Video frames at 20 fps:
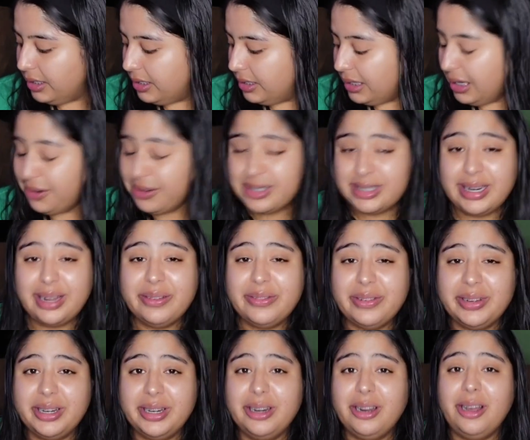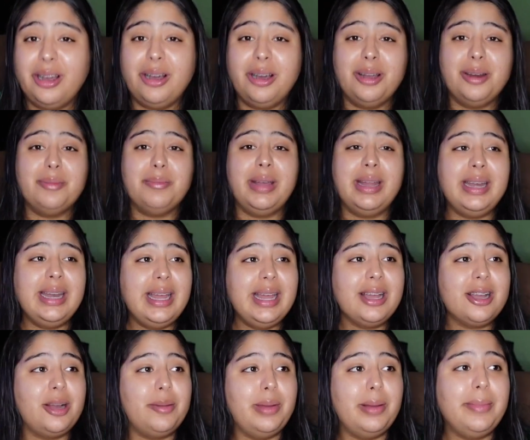that was not fun. On my
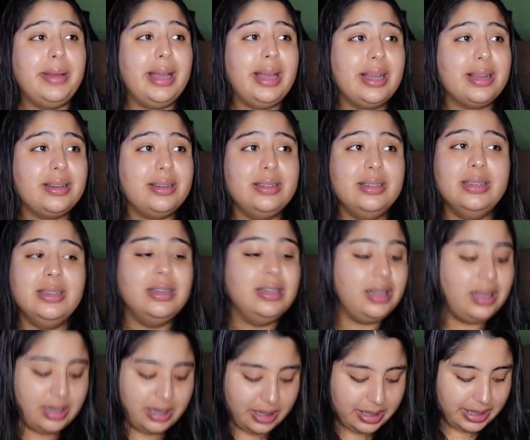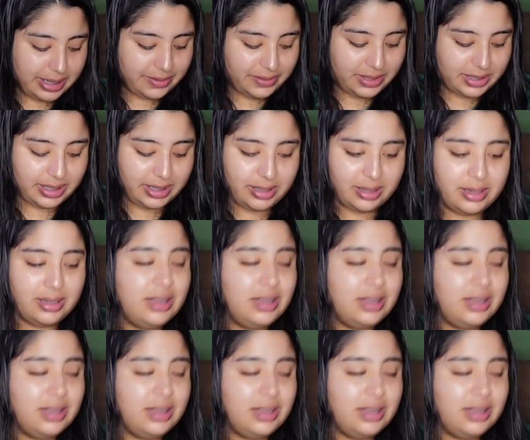neck, on my back, on everything.